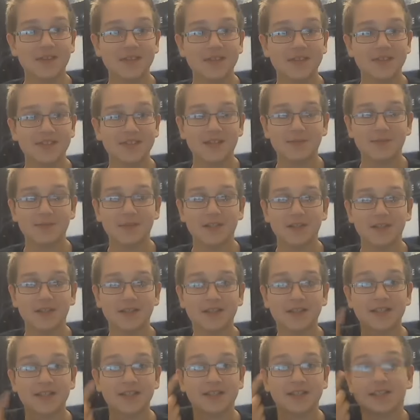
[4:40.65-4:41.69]
I mean,
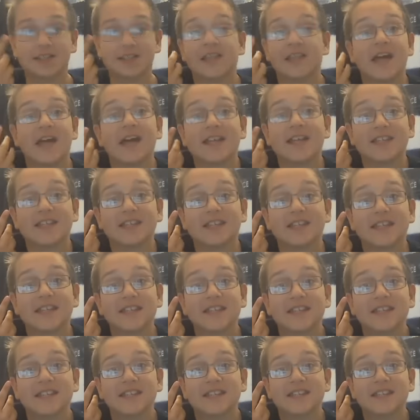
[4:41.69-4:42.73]

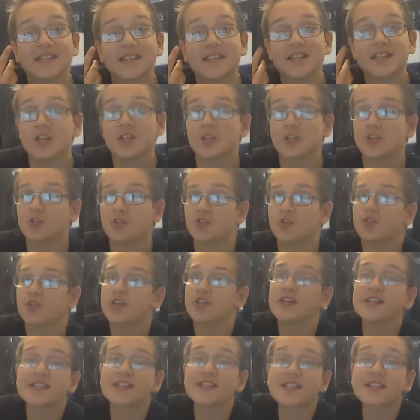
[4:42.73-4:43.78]
glasses,
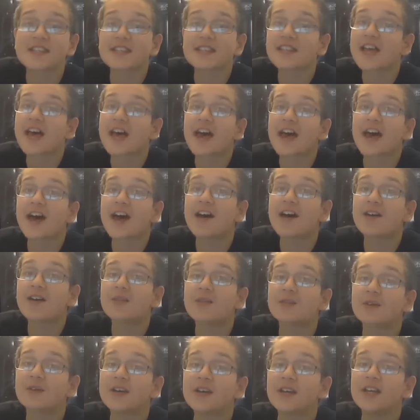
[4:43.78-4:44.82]
Chris Lab,
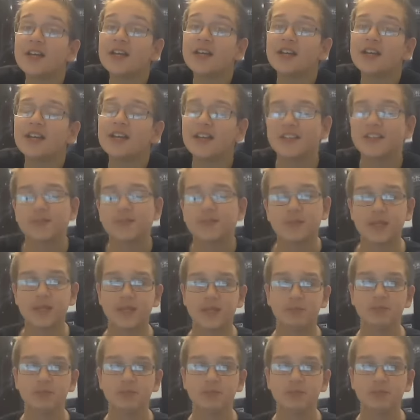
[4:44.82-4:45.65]
it's me.